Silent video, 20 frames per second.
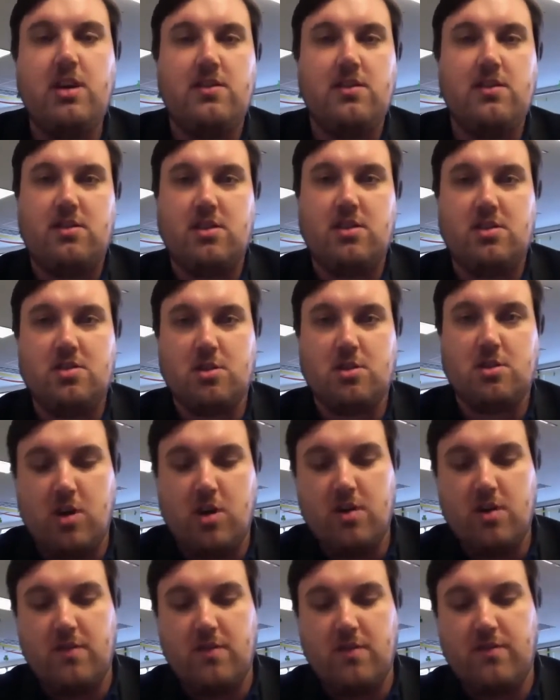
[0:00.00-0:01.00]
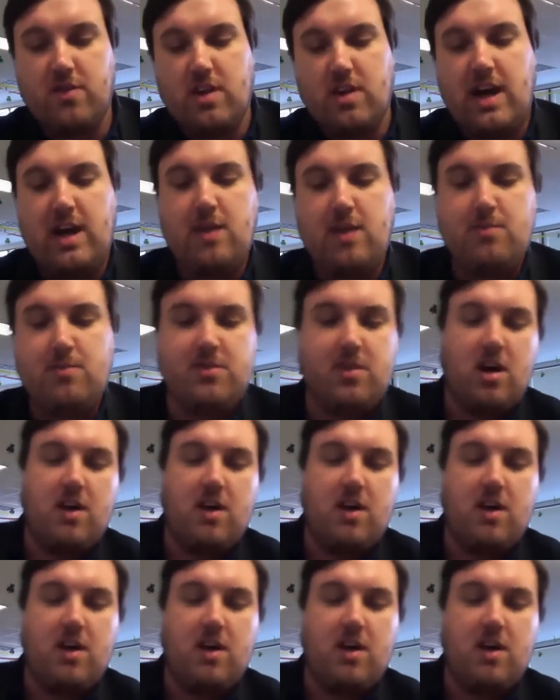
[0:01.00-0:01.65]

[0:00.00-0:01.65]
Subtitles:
is a digital partner for labs